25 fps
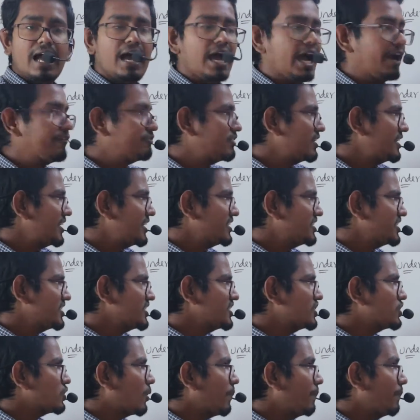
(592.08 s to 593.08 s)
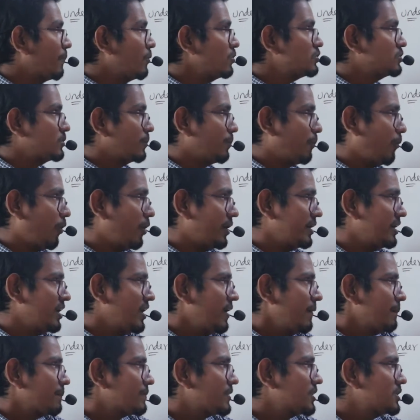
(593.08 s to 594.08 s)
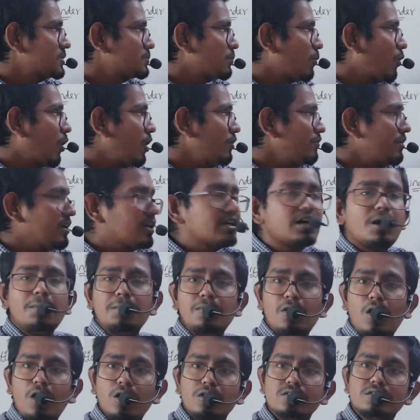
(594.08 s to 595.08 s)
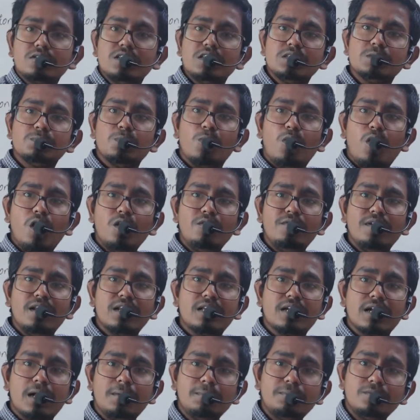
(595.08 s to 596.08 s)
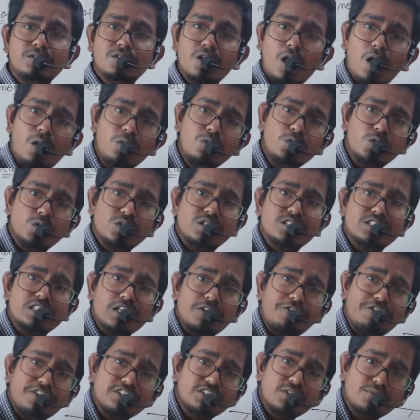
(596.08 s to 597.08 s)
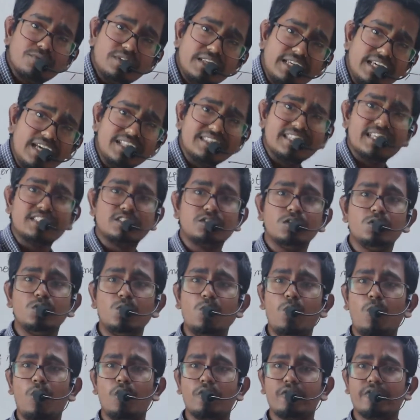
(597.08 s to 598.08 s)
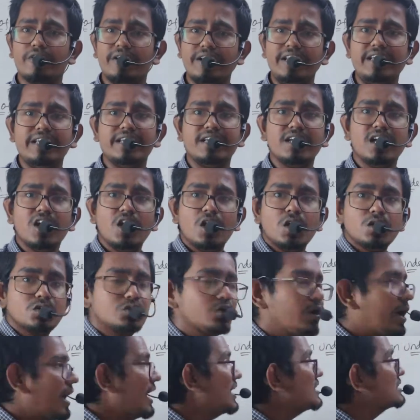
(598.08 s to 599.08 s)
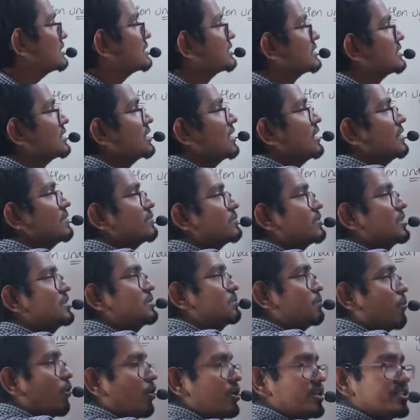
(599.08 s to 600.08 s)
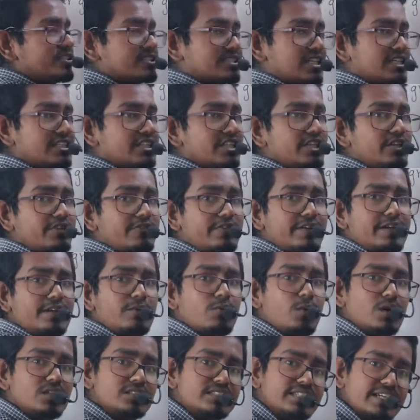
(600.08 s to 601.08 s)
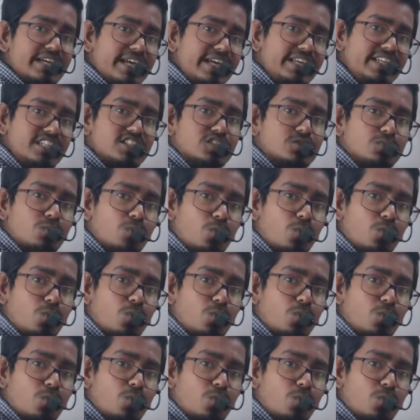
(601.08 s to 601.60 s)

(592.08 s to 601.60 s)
After reaching the topmost point, this ball will come down to the surface of the earth, as you know already. So as this ball is continuing once again its